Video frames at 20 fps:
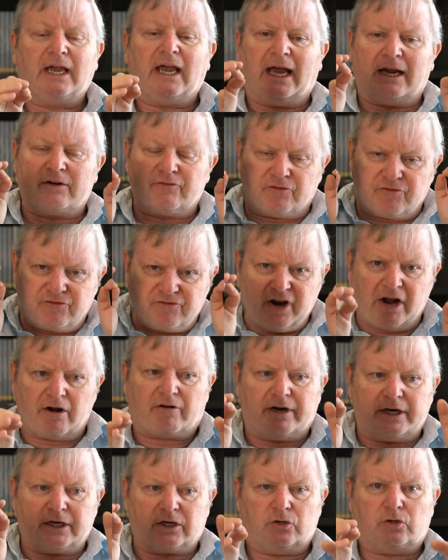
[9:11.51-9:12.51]
and
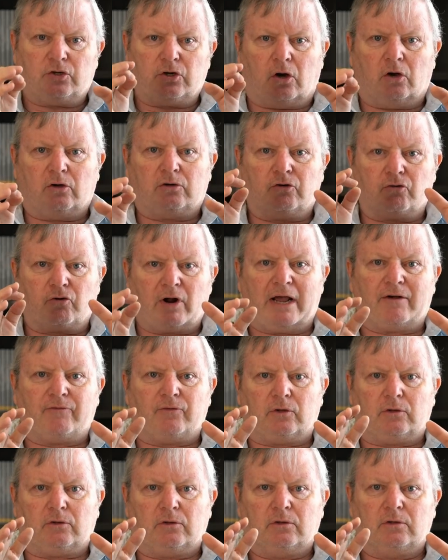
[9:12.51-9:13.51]
very good on
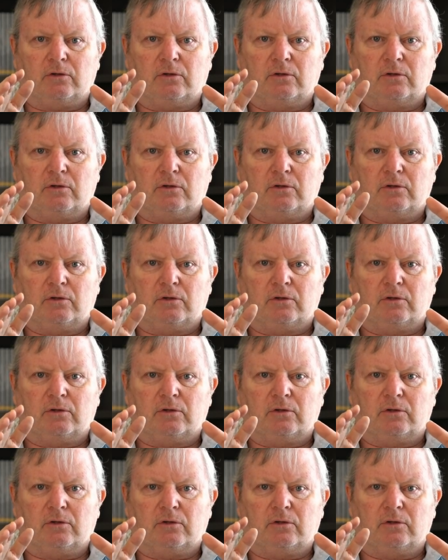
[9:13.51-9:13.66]
gravel.